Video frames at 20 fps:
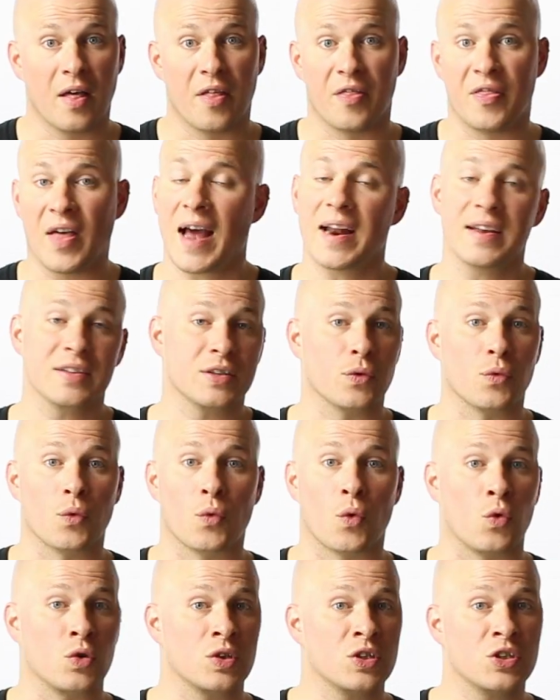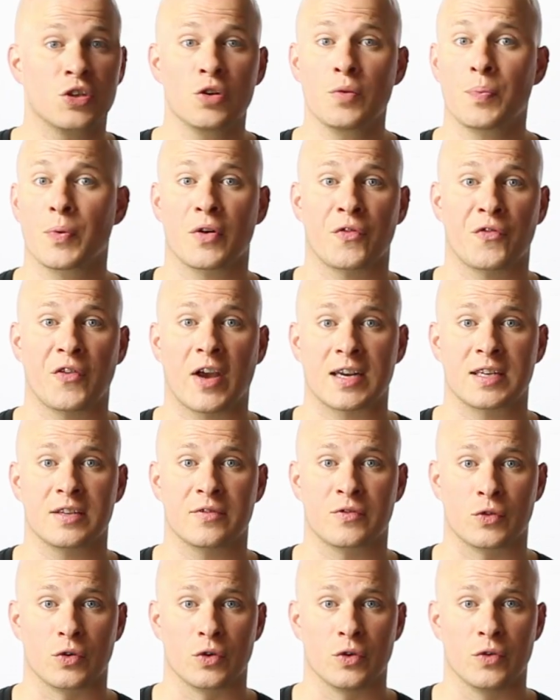That is a super
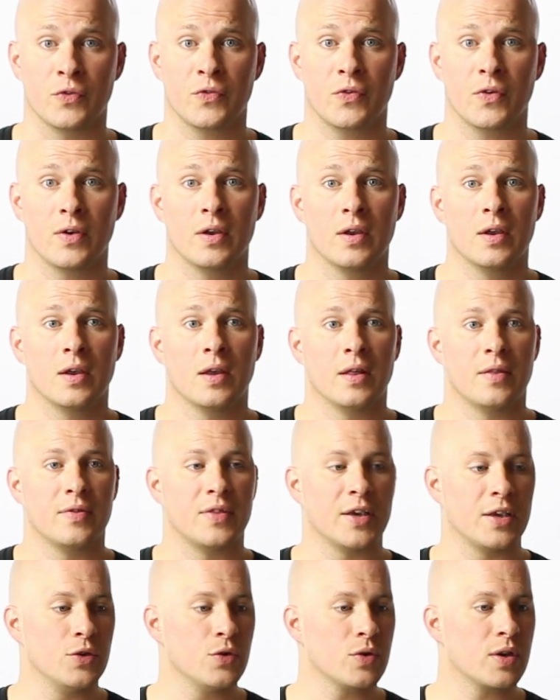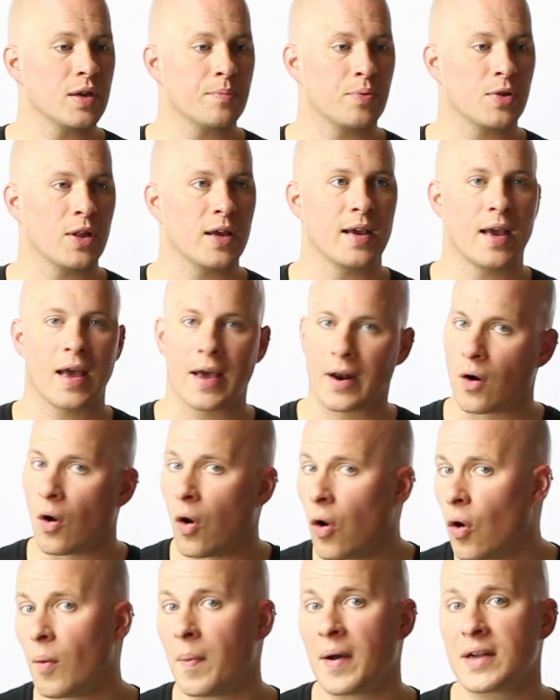effective groove that you can play at a
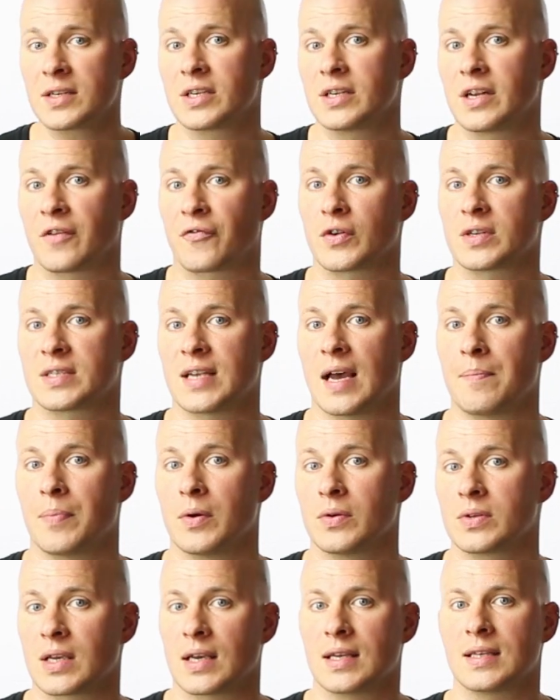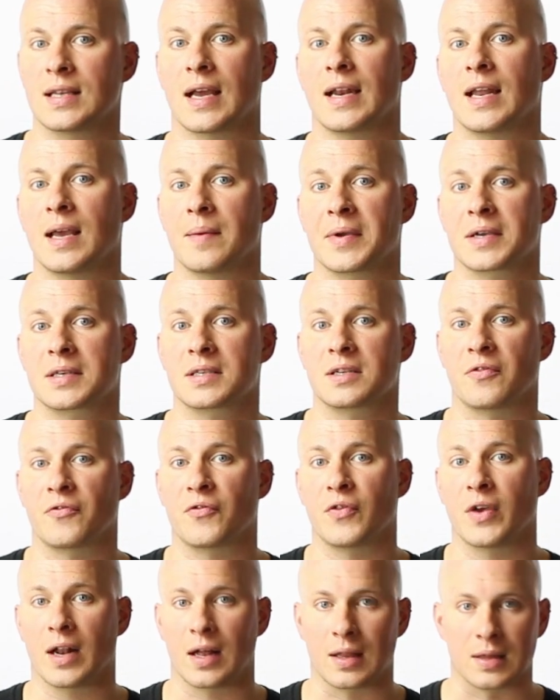whole bunch of different tempos and dynamics to
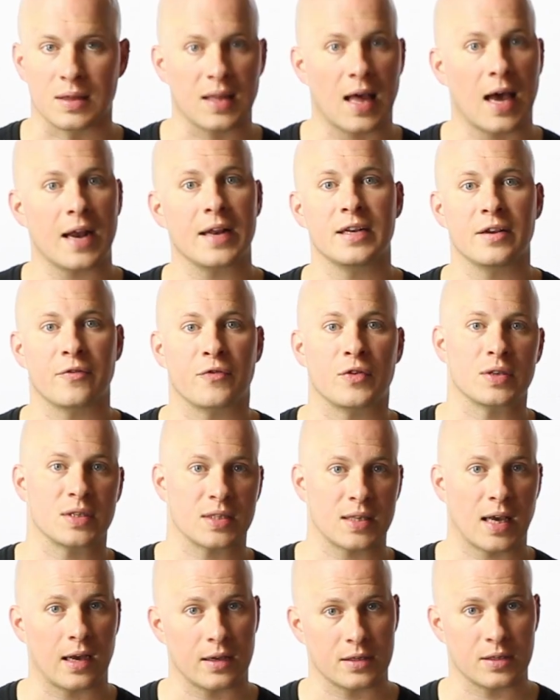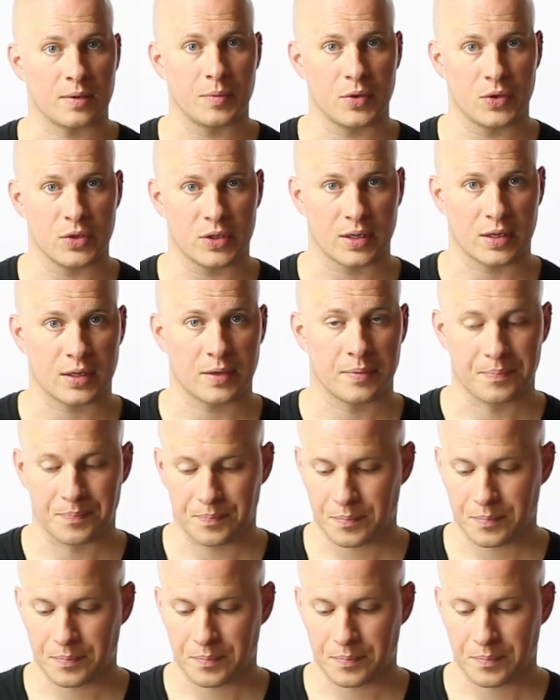fit a lot of different styles of music.